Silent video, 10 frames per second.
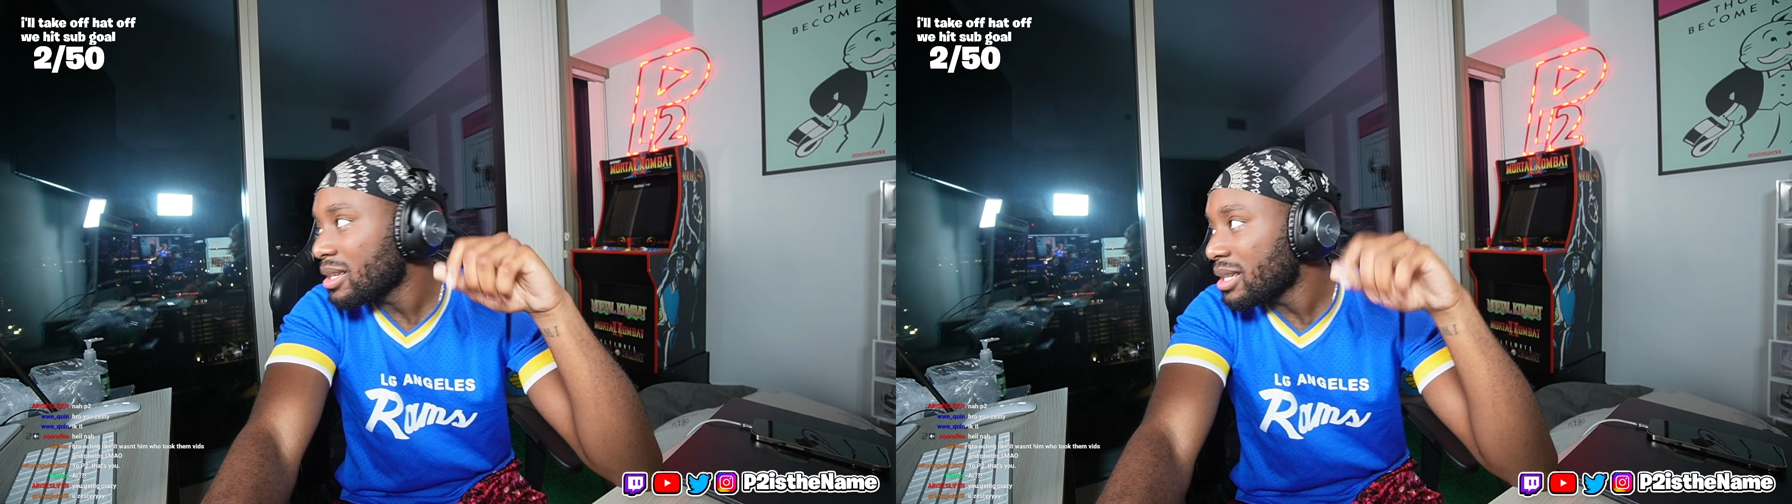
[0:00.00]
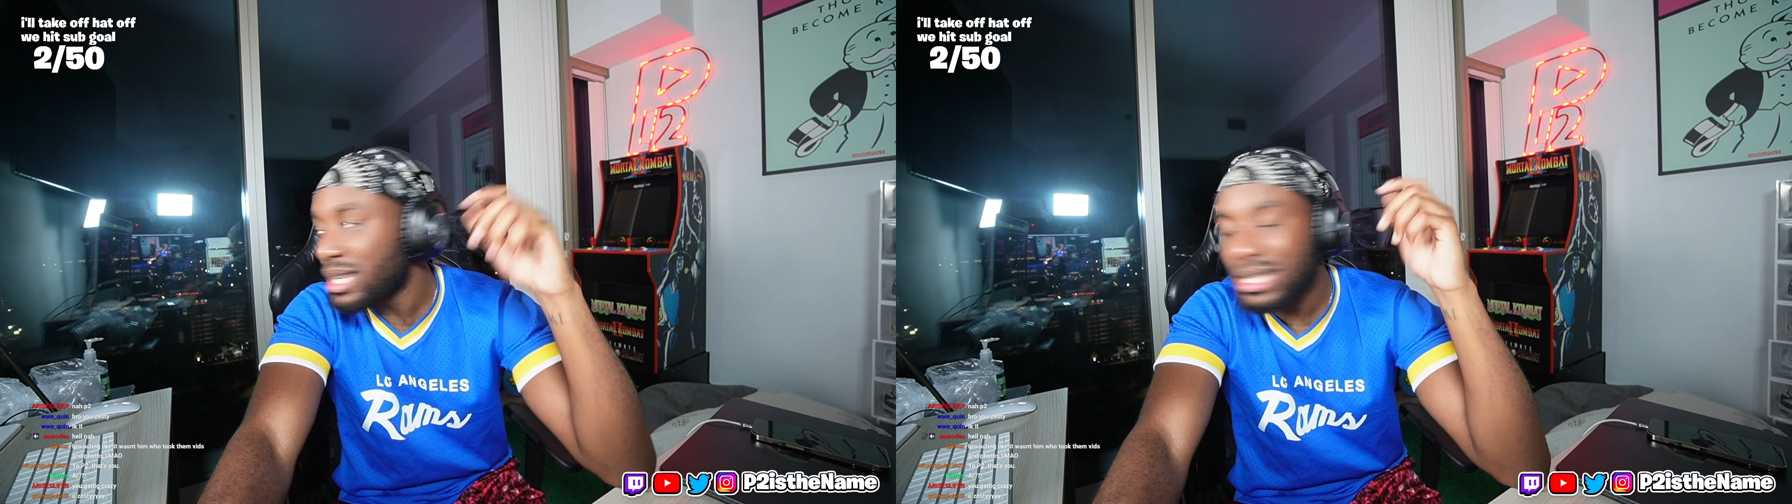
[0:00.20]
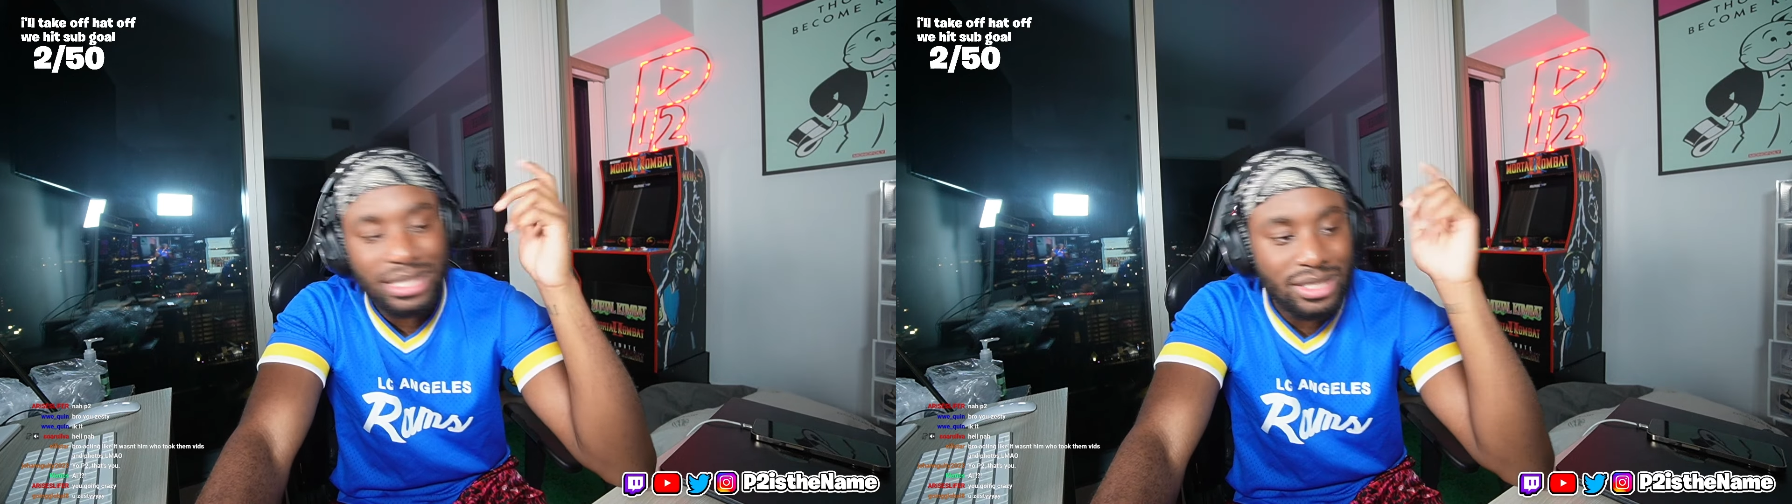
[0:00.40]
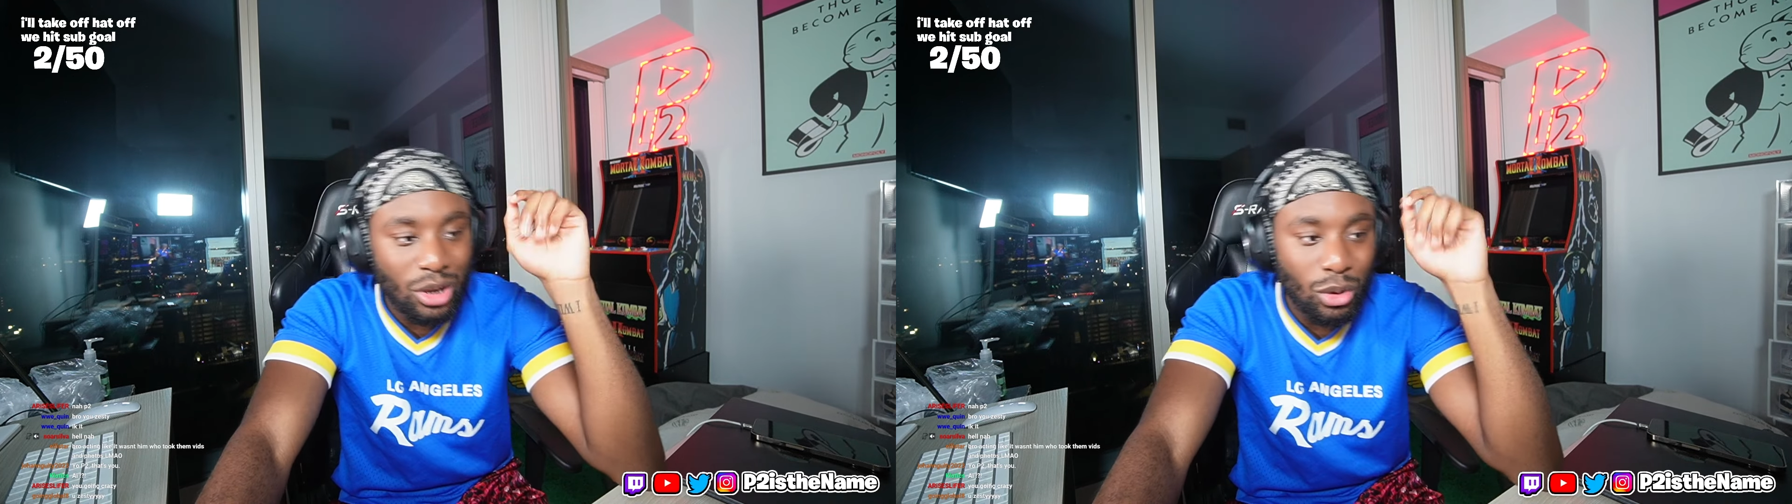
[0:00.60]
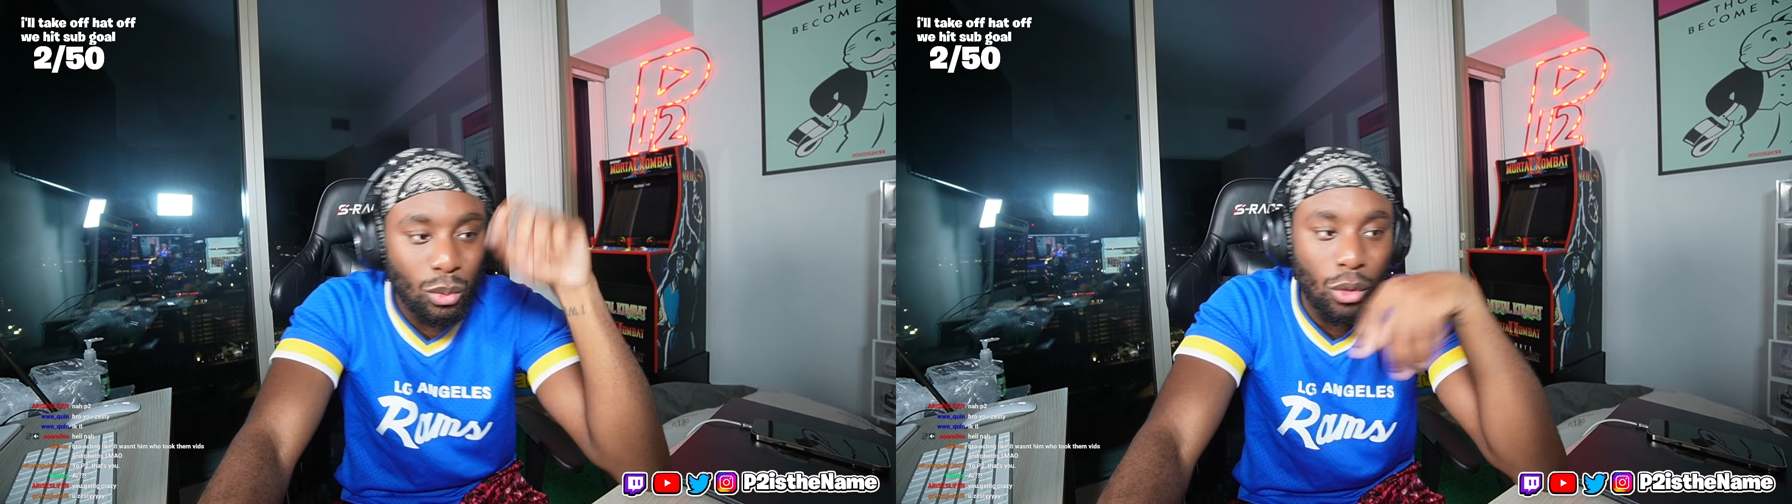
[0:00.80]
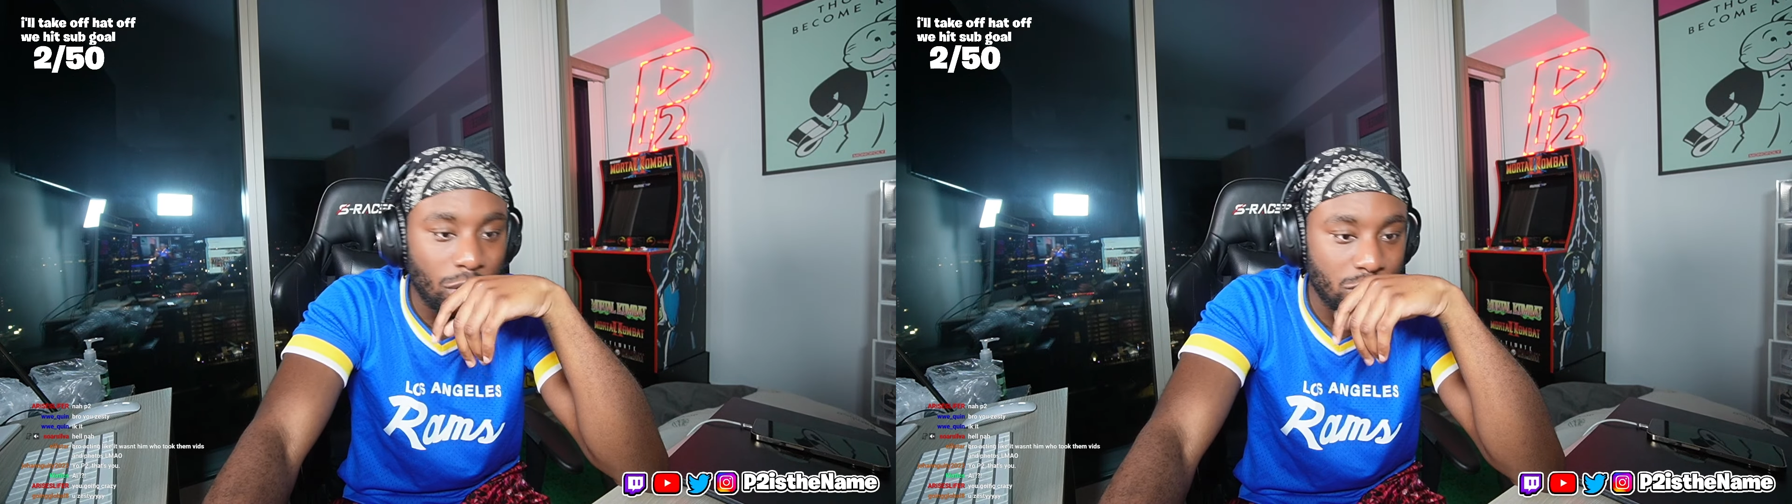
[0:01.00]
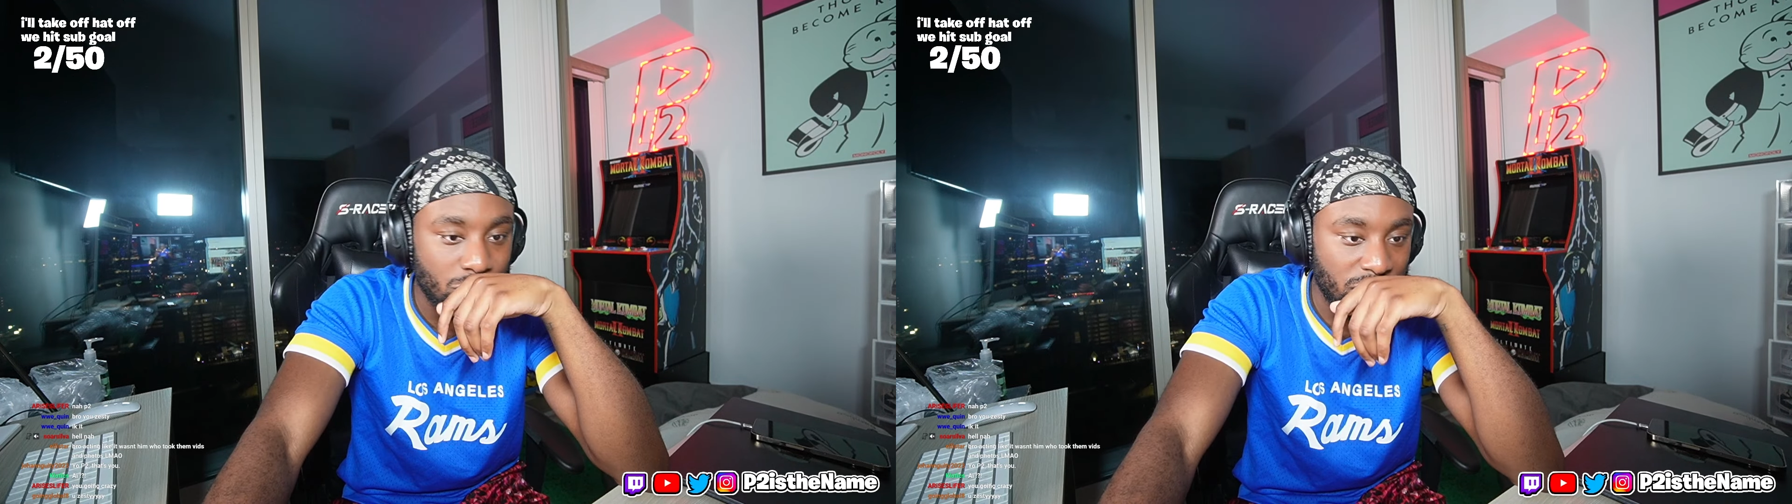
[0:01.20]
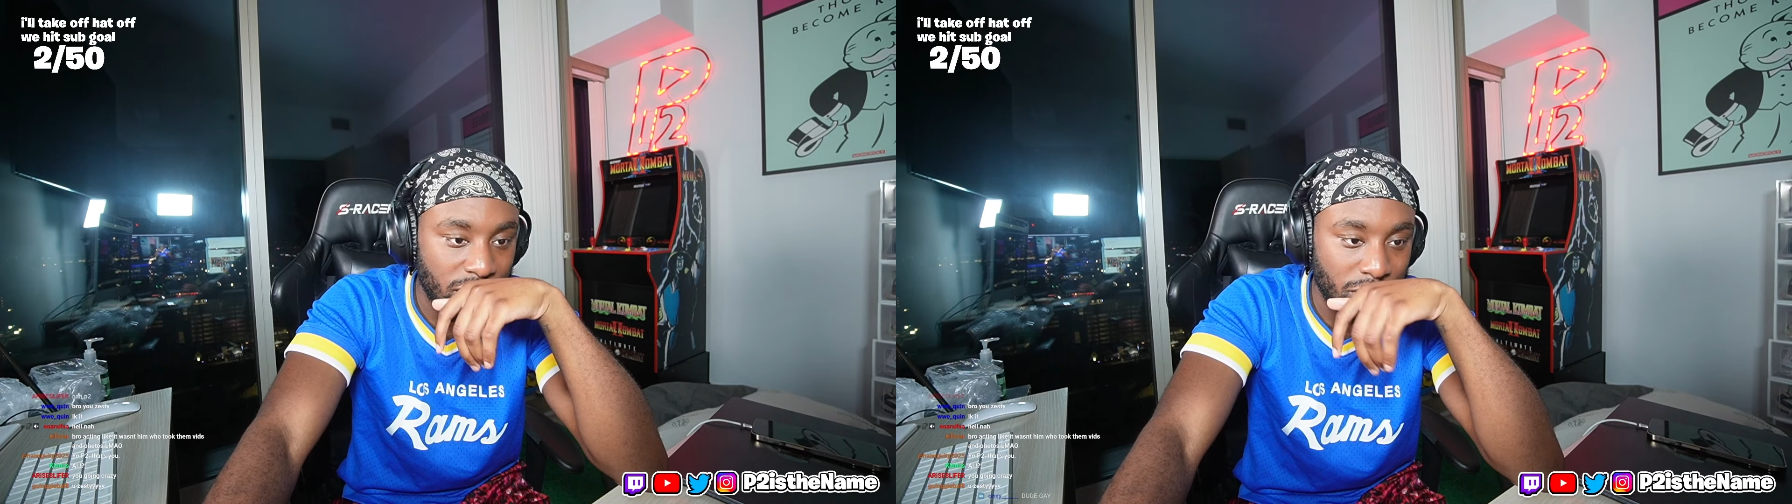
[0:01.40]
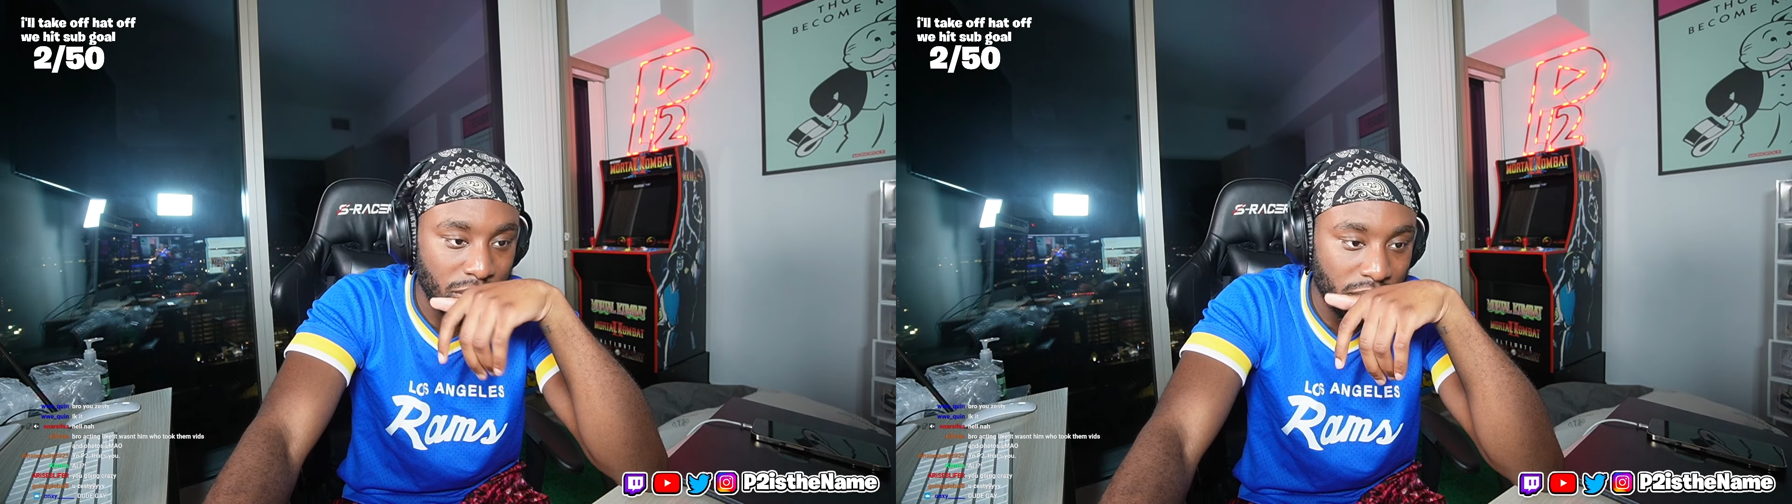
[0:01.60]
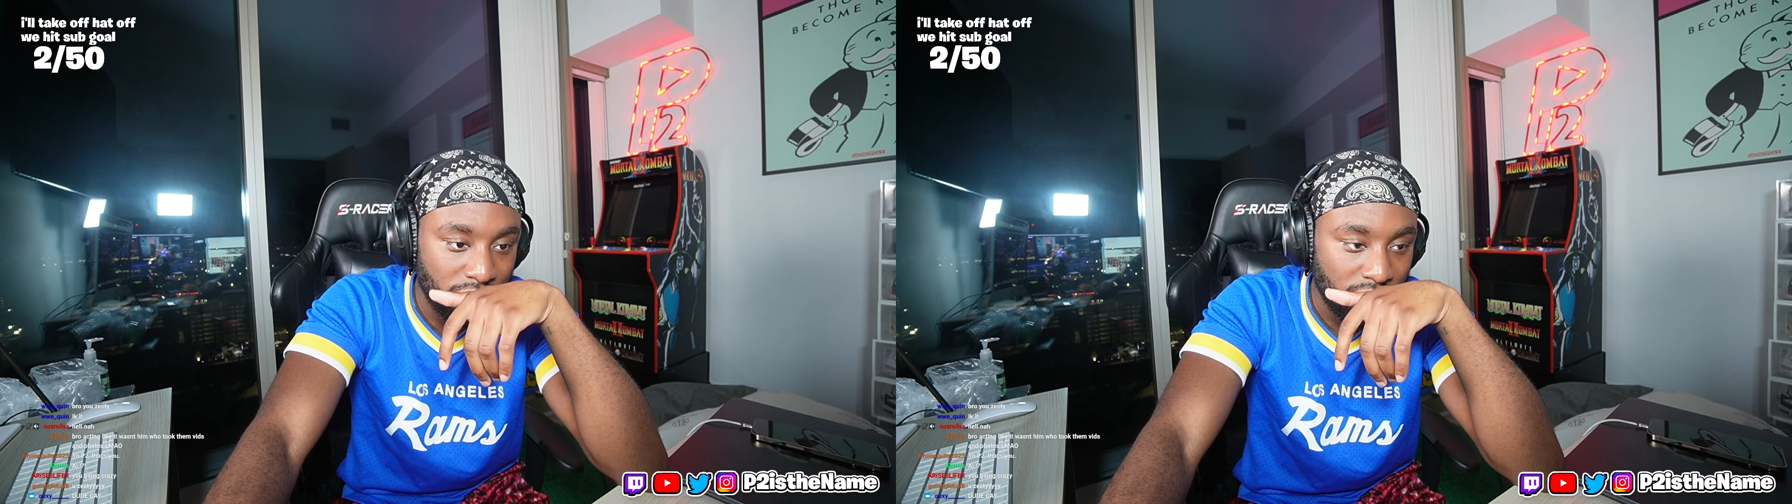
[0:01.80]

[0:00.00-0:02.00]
Niggas can start wars or shit, bro.